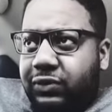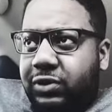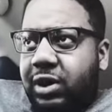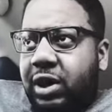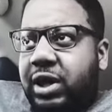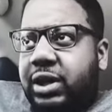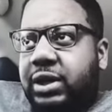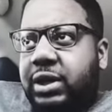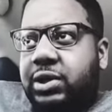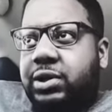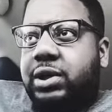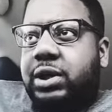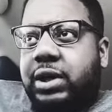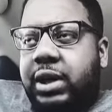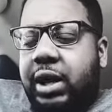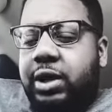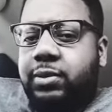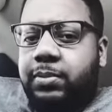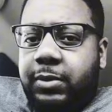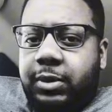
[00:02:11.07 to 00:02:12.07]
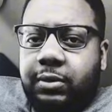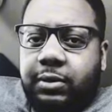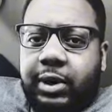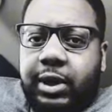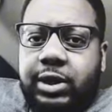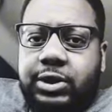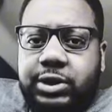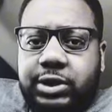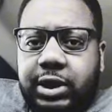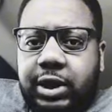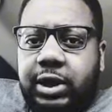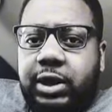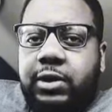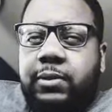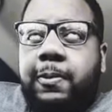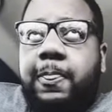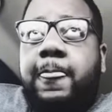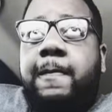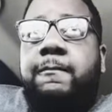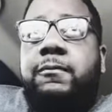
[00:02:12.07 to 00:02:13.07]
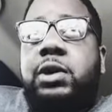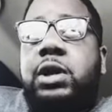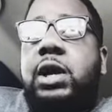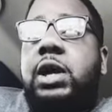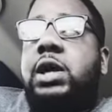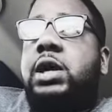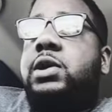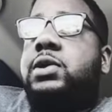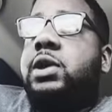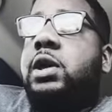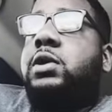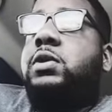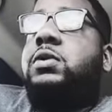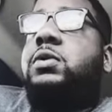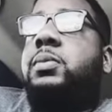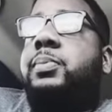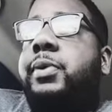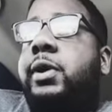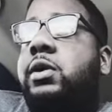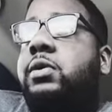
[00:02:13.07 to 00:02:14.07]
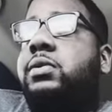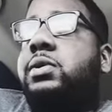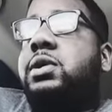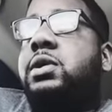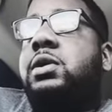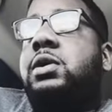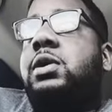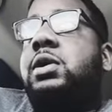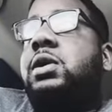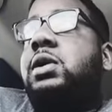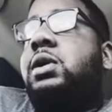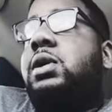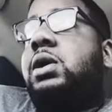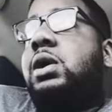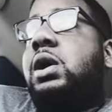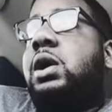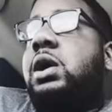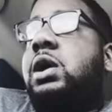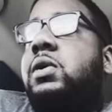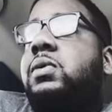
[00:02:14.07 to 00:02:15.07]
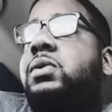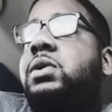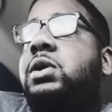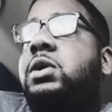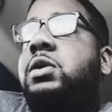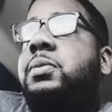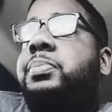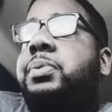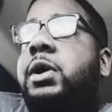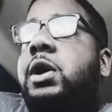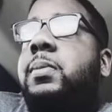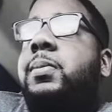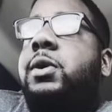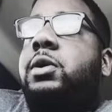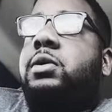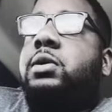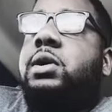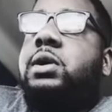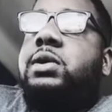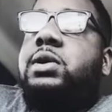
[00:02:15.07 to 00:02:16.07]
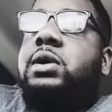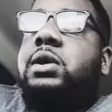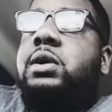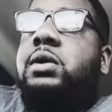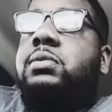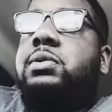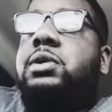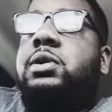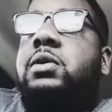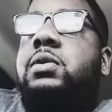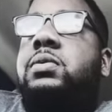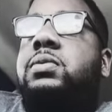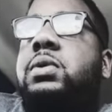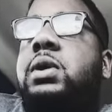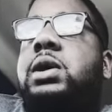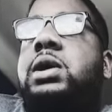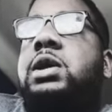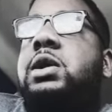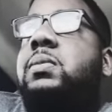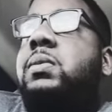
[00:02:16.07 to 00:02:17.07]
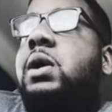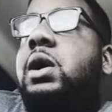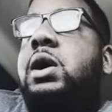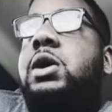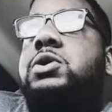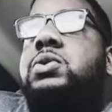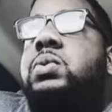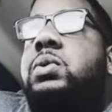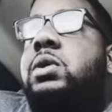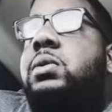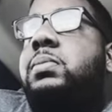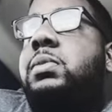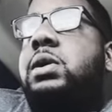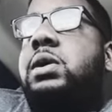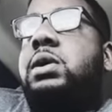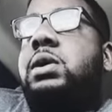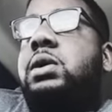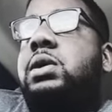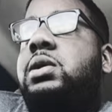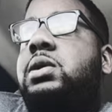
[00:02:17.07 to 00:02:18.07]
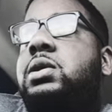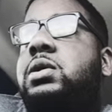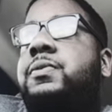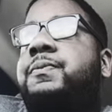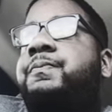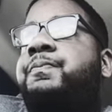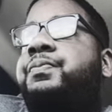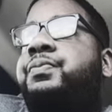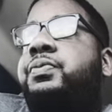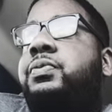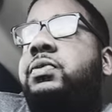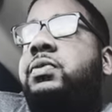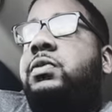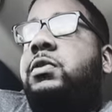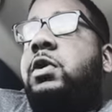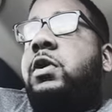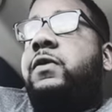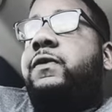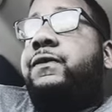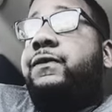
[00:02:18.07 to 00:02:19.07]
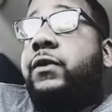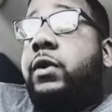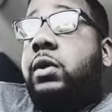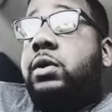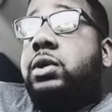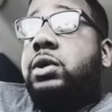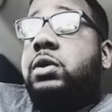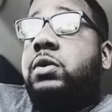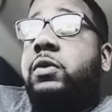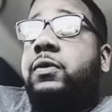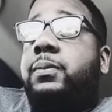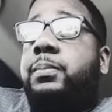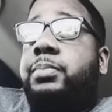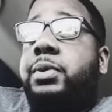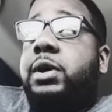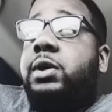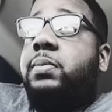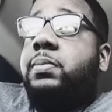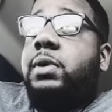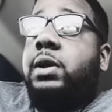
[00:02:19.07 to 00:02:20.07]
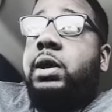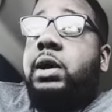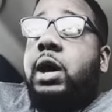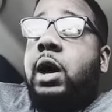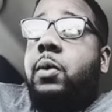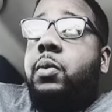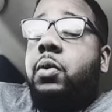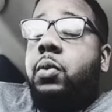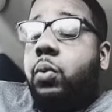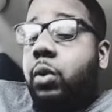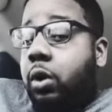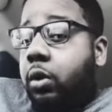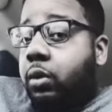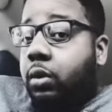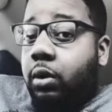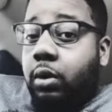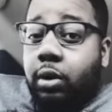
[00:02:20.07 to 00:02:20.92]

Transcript: a decent, nice mid-range game. And then he could take you in the post. And he was a good playmaker at times. So Hakeem Olajuwon, man, is a versatile big man I would want,